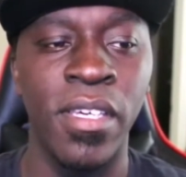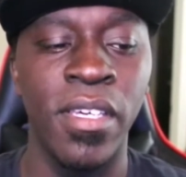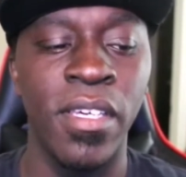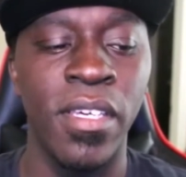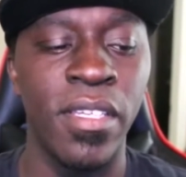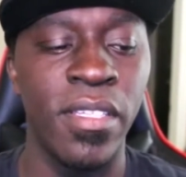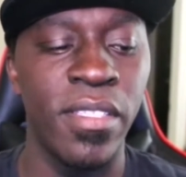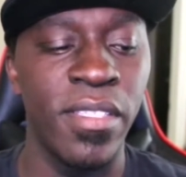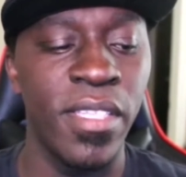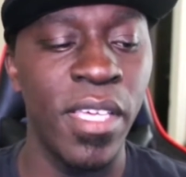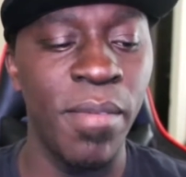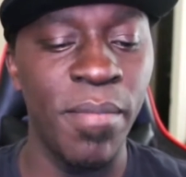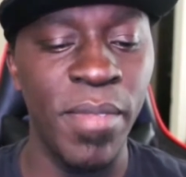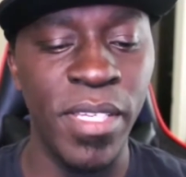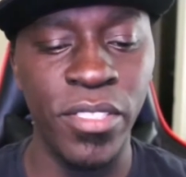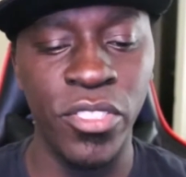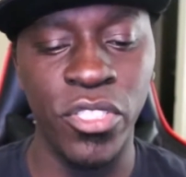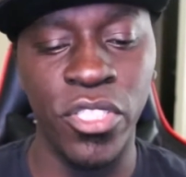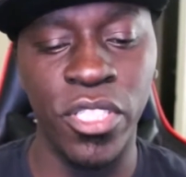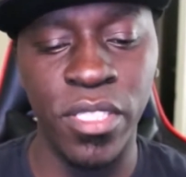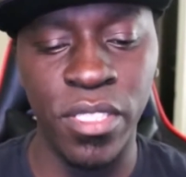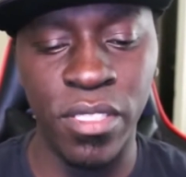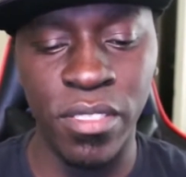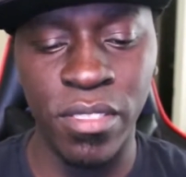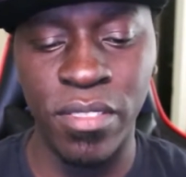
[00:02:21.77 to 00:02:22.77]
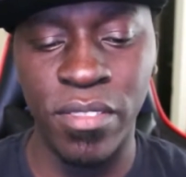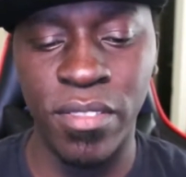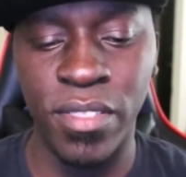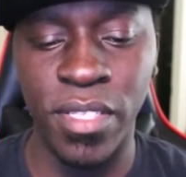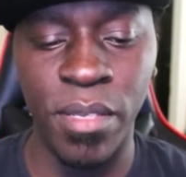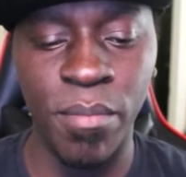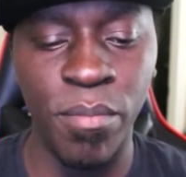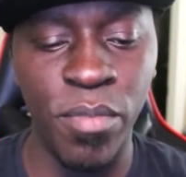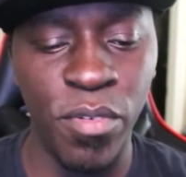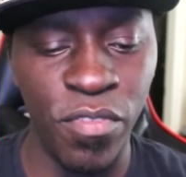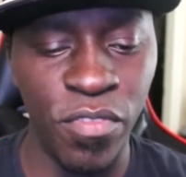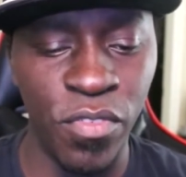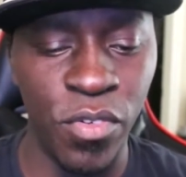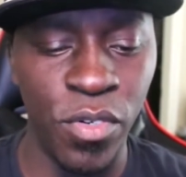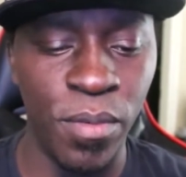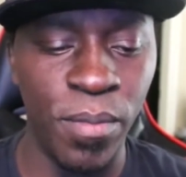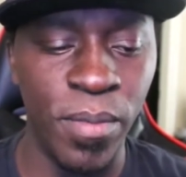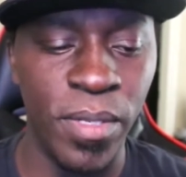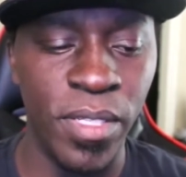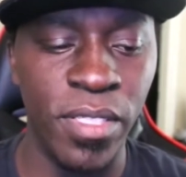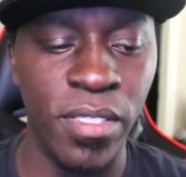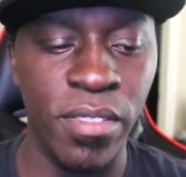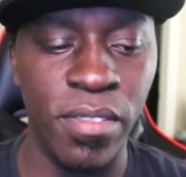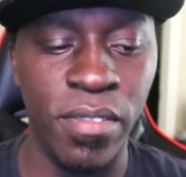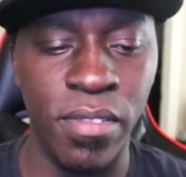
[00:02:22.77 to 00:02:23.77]
Same engine, same
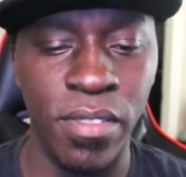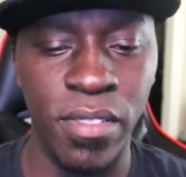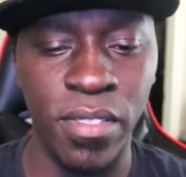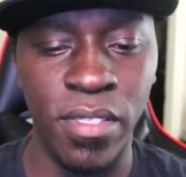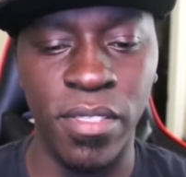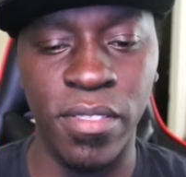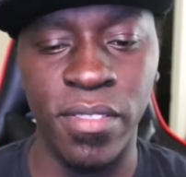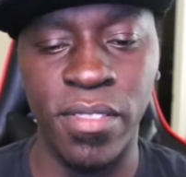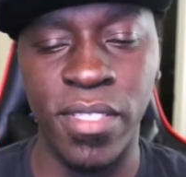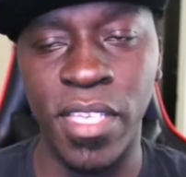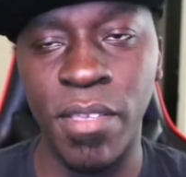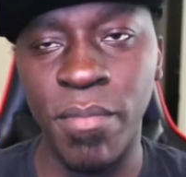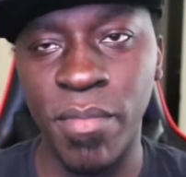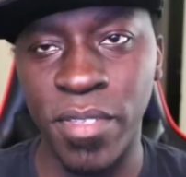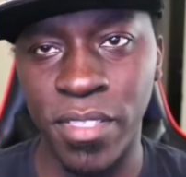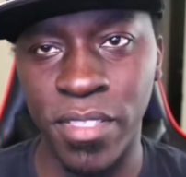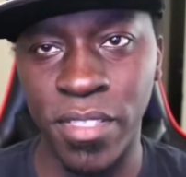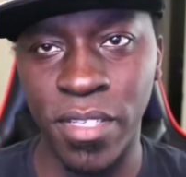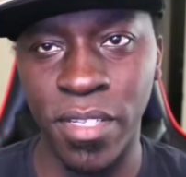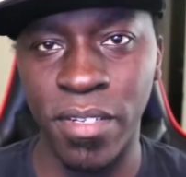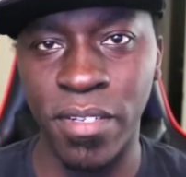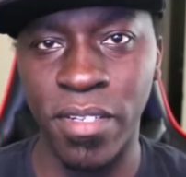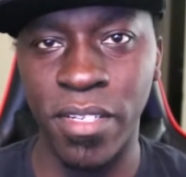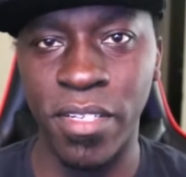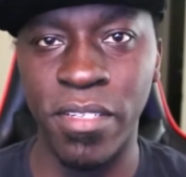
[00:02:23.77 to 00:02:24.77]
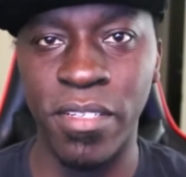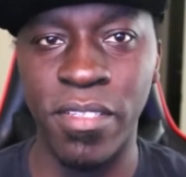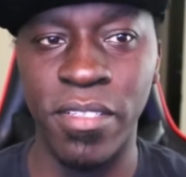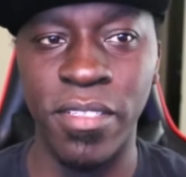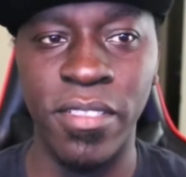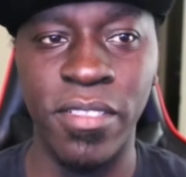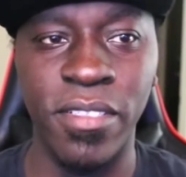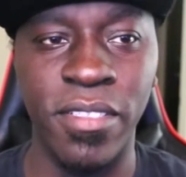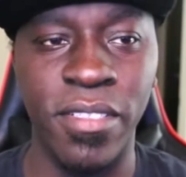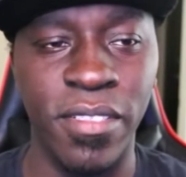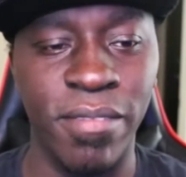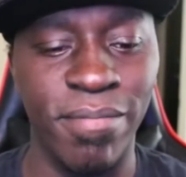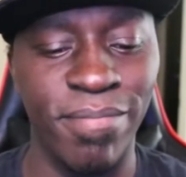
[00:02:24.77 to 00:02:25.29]
performance, same interiors.